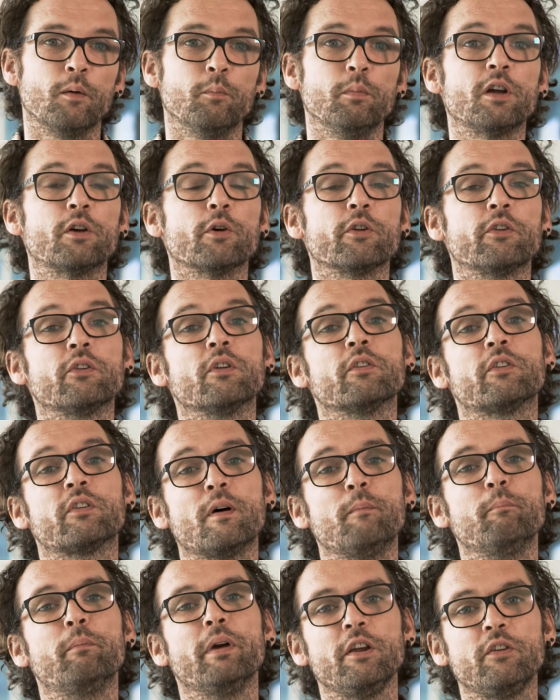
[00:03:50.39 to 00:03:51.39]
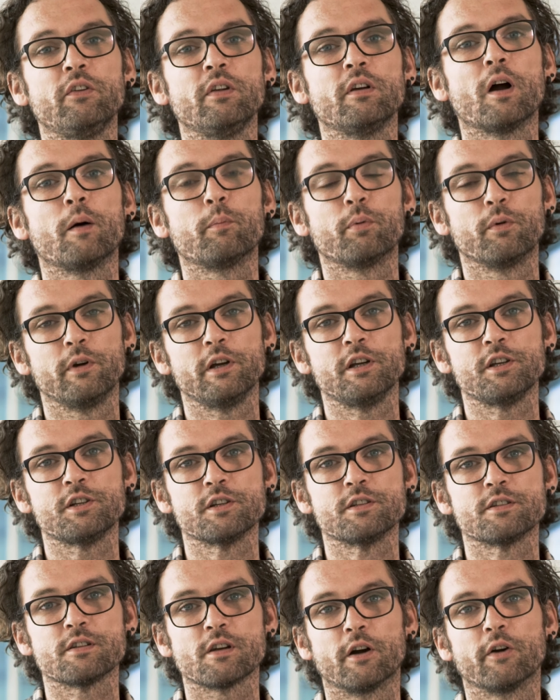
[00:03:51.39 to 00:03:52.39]
because some basic
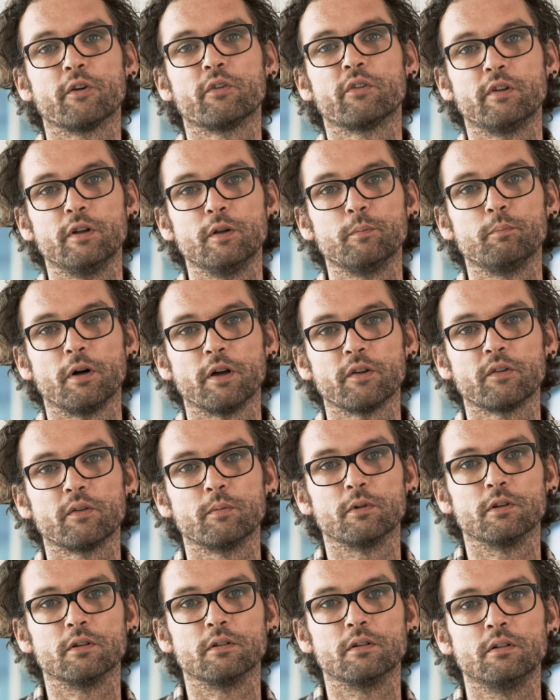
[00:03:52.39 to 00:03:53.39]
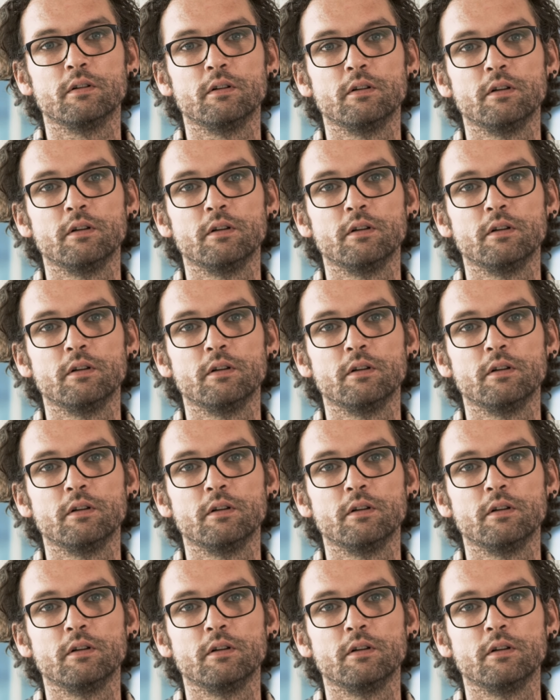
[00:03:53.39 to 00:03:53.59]
operations are still possible.